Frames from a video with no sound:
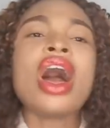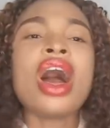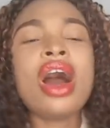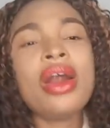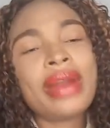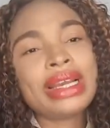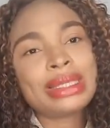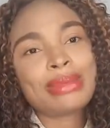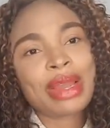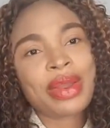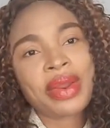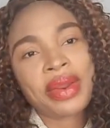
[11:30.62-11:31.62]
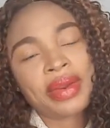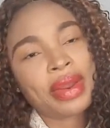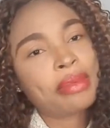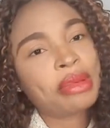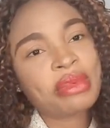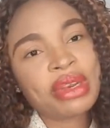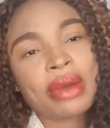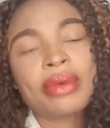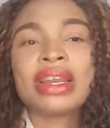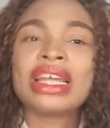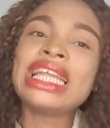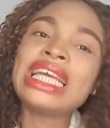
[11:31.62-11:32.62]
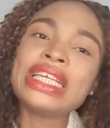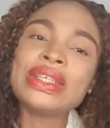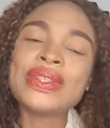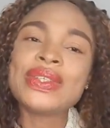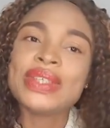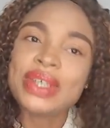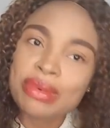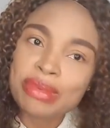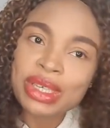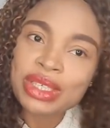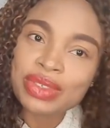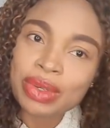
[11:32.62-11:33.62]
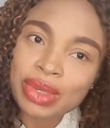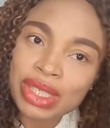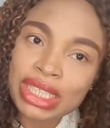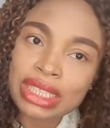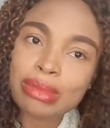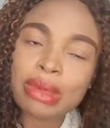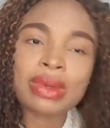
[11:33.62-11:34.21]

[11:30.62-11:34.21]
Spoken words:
All right, my career people, then I want to thank you so much for watching.